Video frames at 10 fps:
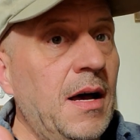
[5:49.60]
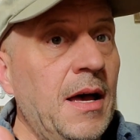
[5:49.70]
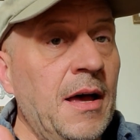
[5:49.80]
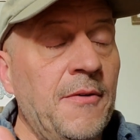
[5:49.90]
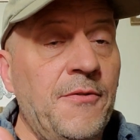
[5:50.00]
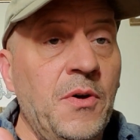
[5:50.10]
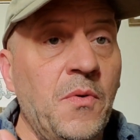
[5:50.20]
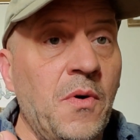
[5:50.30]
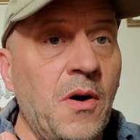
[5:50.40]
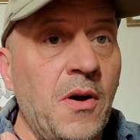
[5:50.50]
if you
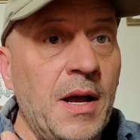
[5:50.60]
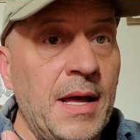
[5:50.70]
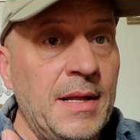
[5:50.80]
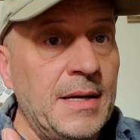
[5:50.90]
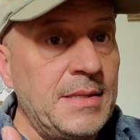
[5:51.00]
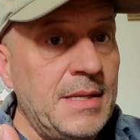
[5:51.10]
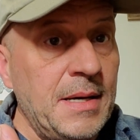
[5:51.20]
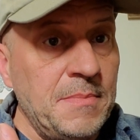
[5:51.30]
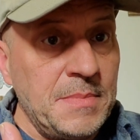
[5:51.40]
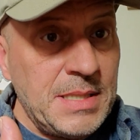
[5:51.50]
are in a
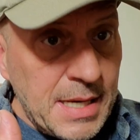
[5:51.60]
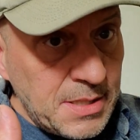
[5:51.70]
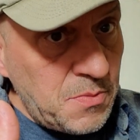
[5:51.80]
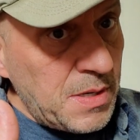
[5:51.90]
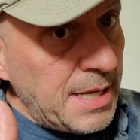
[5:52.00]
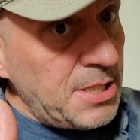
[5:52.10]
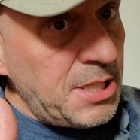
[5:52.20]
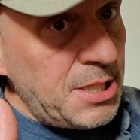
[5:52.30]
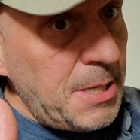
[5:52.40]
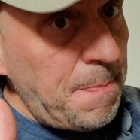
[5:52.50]
same-sex
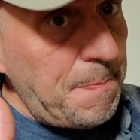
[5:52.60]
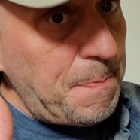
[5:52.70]
relationship,